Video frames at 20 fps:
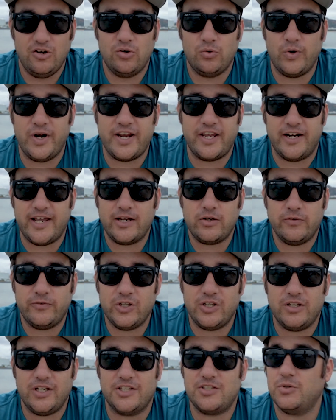reconnect with
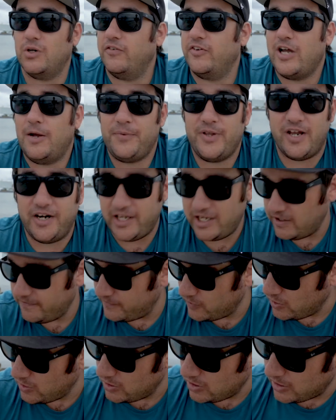it. That's what I've come down here
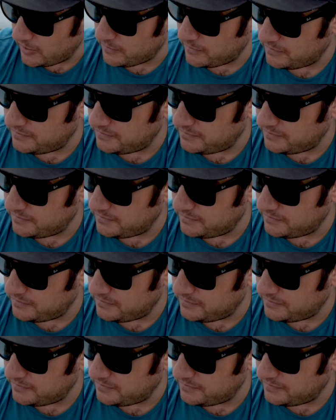for.